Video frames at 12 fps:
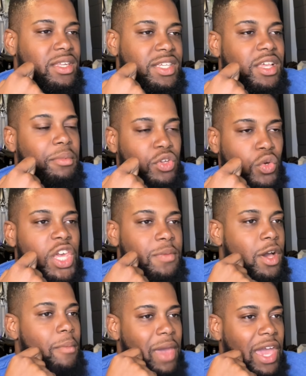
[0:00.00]
he's able to keep
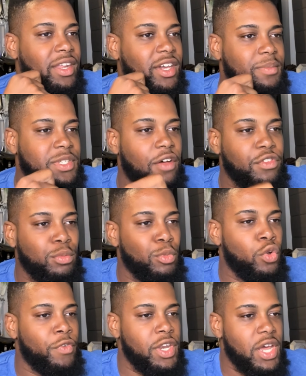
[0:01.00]
commanding himself to
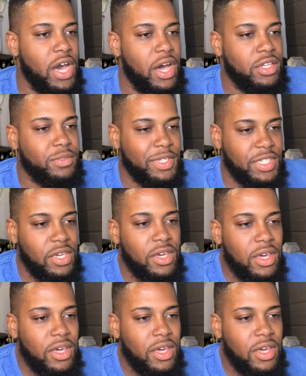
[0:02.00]
move and dodge. Let's see.